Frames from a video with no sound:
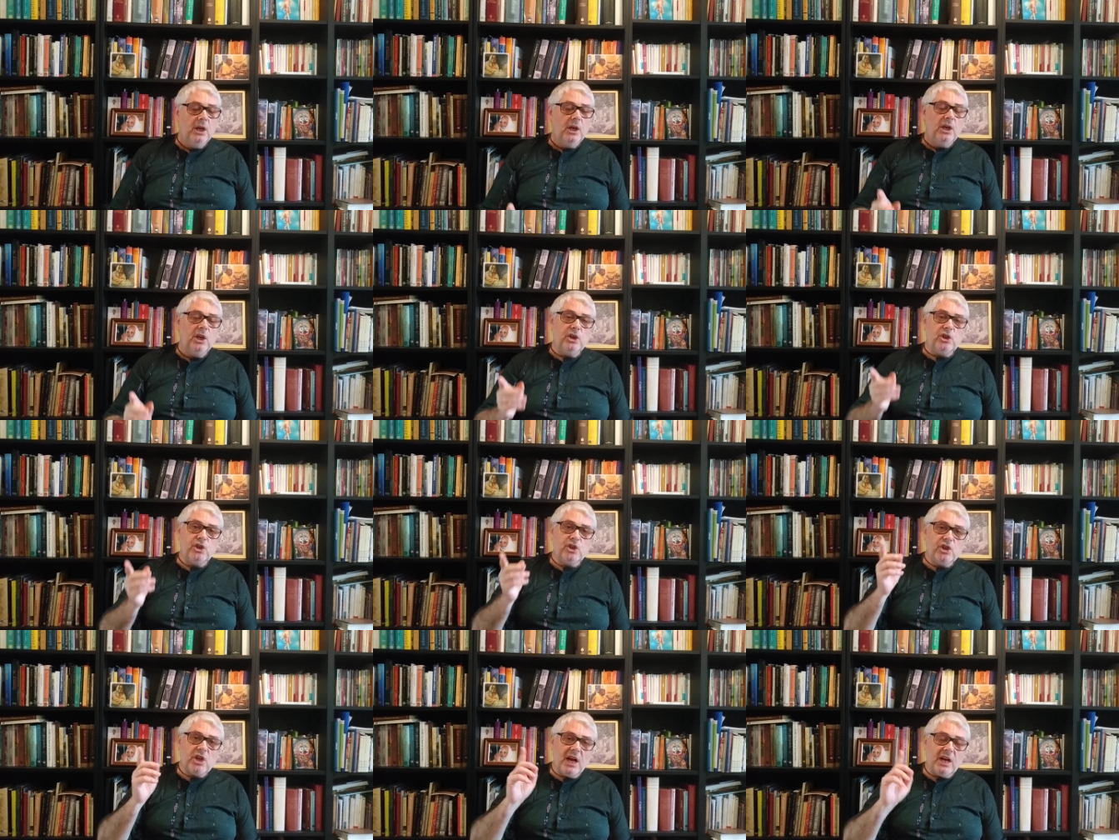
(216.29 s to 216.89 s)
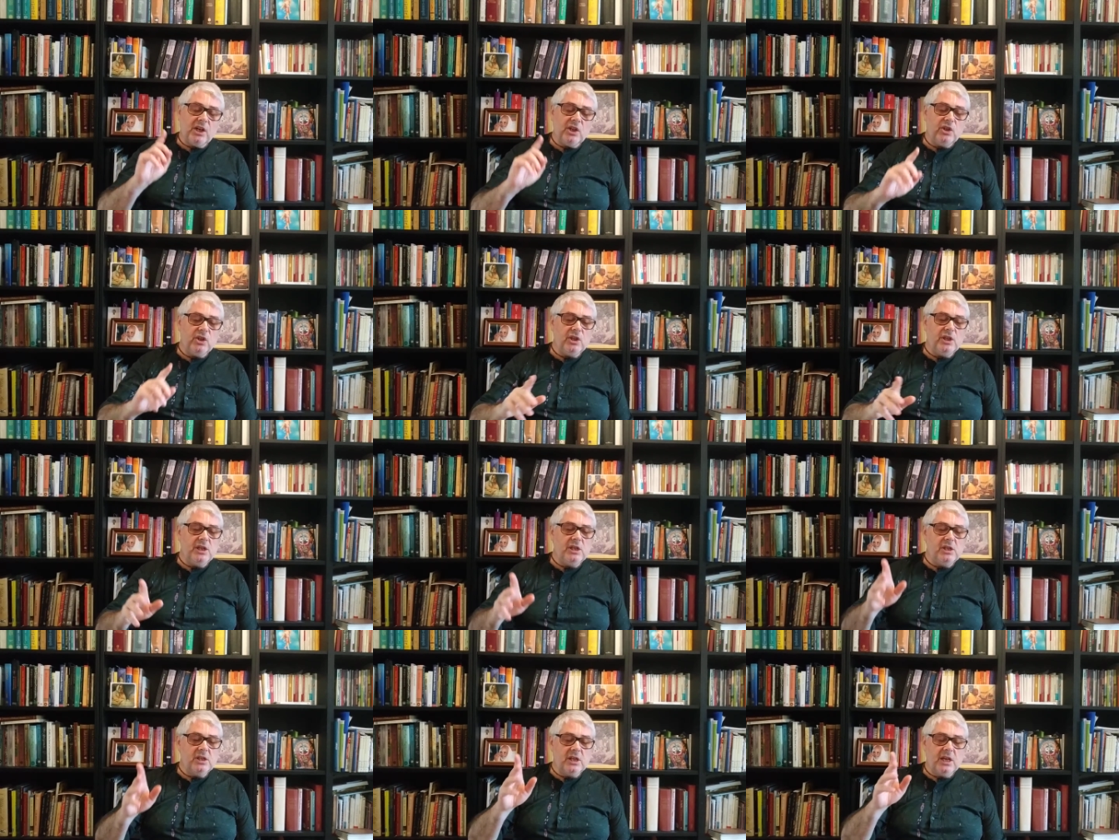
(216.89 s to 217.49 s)
His
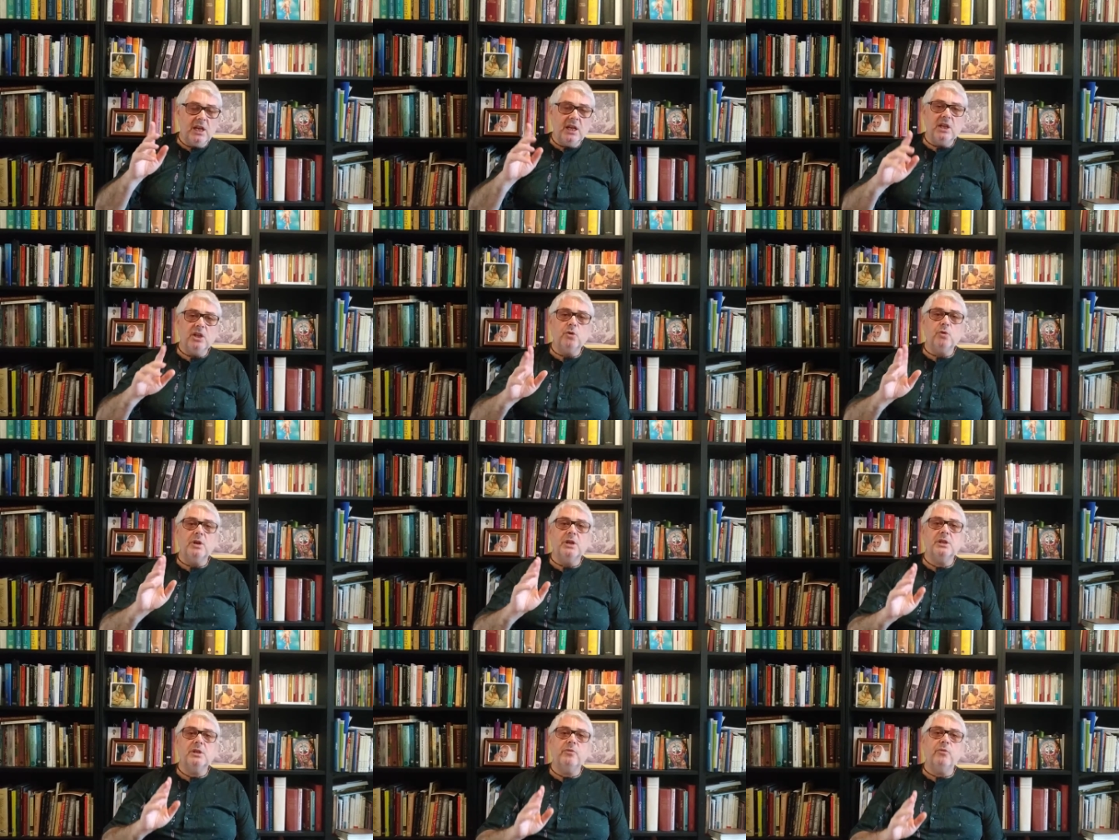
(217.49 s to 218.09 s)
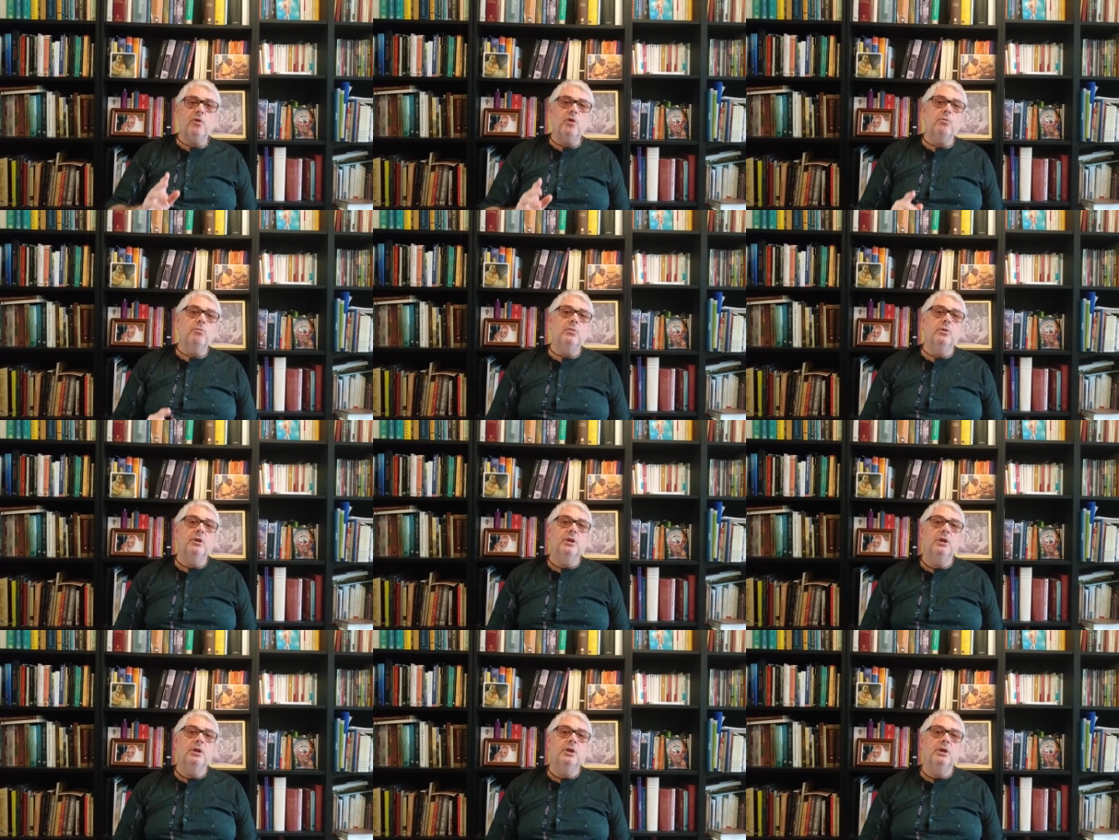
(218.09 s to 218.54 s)
Shakti is getting transformed.